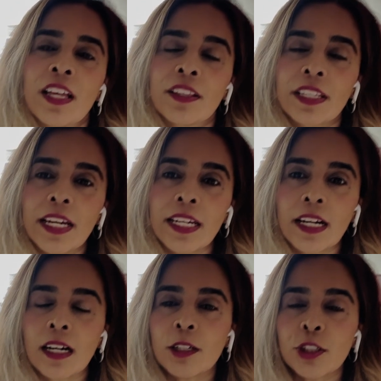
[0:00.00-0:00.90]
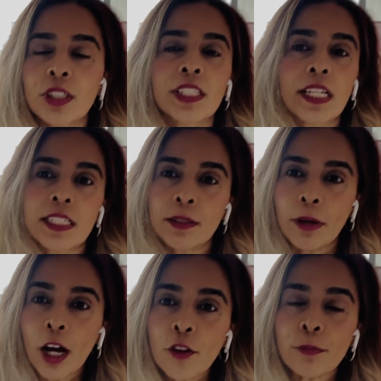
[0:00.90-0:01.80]
you can get some
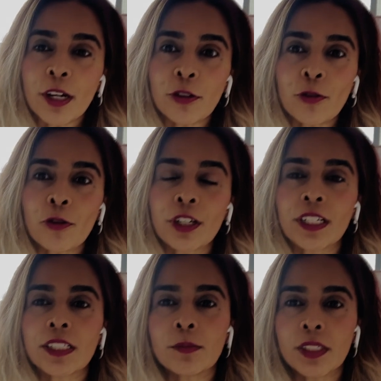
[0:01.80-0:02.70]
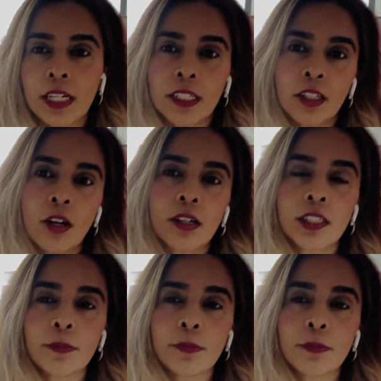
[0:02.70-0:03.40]
other microorganisms that can cause